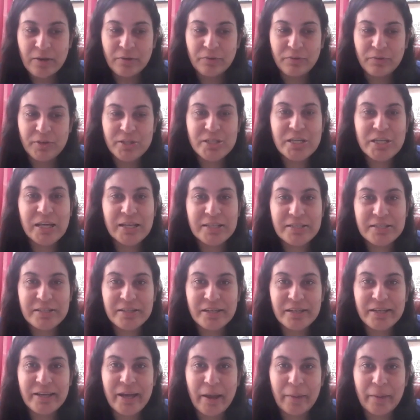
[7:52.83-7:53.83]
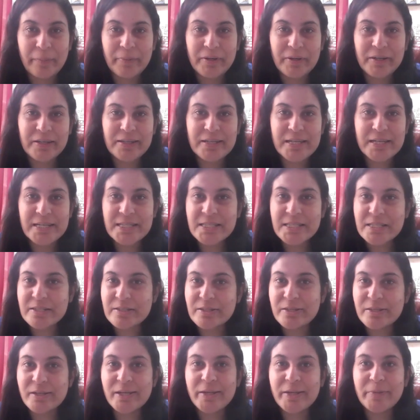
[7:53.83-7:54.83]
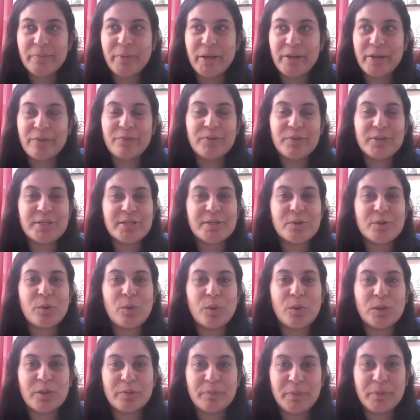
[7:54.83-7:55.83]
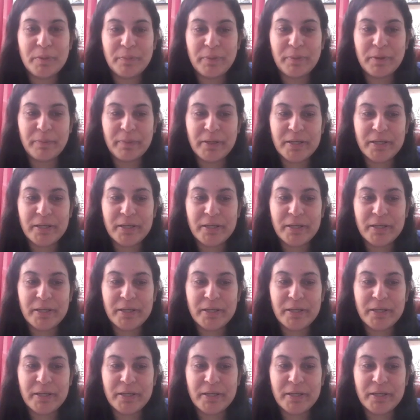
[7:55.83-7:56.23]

which has really happened, and it's really benefiting all the people,